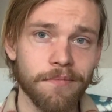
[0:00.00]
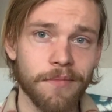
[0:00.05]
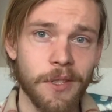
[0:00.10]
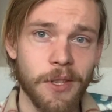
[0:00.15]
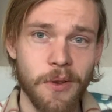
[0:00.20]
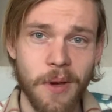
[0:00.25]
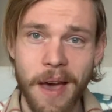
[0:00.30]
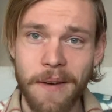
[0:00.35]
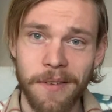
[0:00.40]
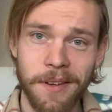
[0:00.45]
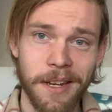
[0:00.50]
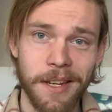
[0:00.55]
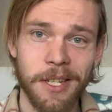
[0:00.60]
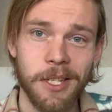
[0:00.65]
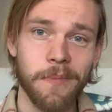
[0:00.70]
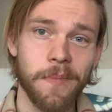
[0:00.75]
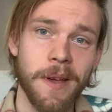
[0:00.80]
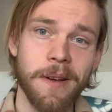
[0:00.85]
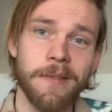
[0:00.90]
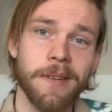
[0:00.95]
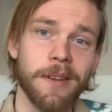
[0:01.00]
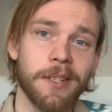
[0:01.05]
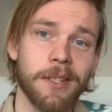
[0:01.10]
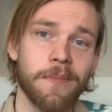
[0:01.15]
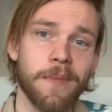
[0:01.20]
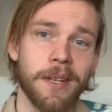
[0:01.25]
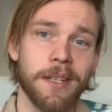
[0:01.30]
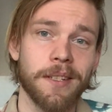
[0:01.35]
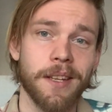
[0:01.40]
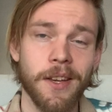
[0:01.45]
you haven't experienced
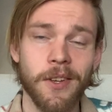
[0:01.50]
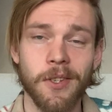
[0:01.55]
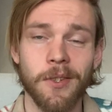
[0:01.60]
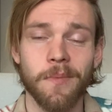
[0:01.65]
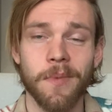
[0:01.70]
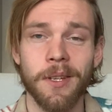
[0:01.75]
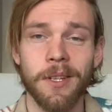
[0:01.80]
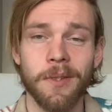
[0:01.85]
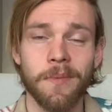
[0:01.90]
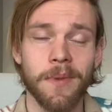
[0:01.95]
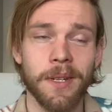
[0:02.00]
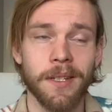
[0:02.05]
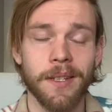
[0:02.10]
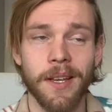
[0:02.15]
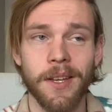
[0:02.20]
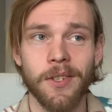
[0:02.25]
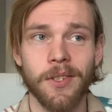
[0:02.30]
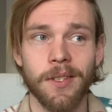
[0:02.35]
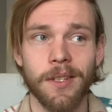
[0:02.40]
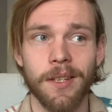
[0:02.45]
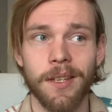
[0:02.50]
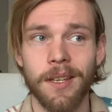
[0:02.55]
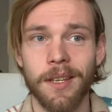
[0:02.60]
meditation, because meditation